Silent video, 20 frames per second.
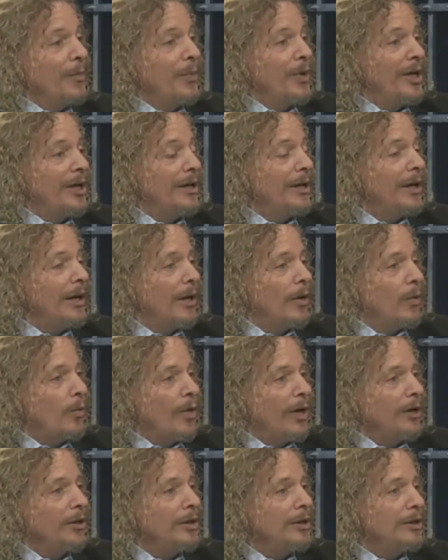But
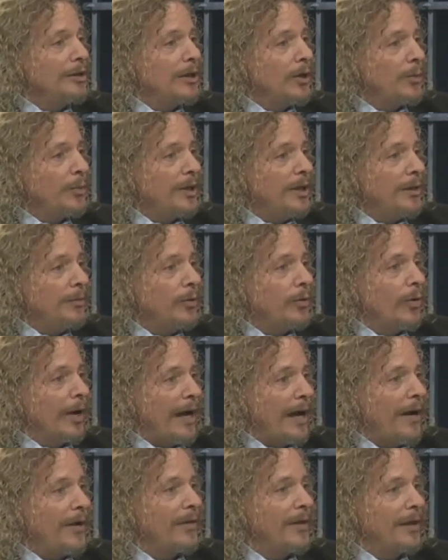why don't you tell people
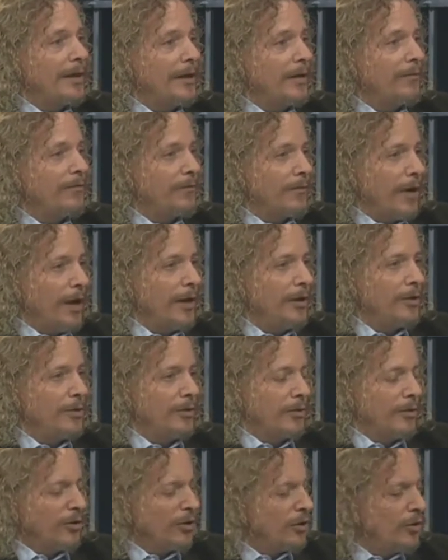how they can find you,
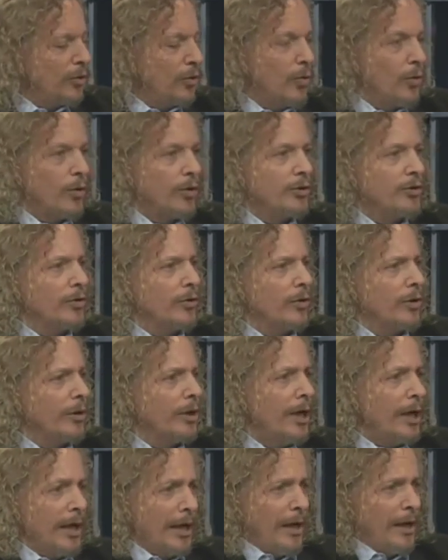the stores, or
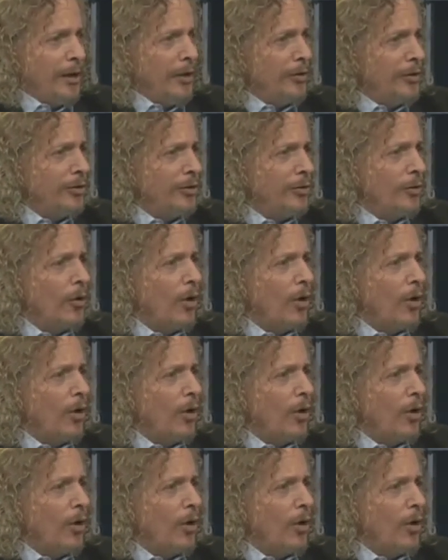I know you do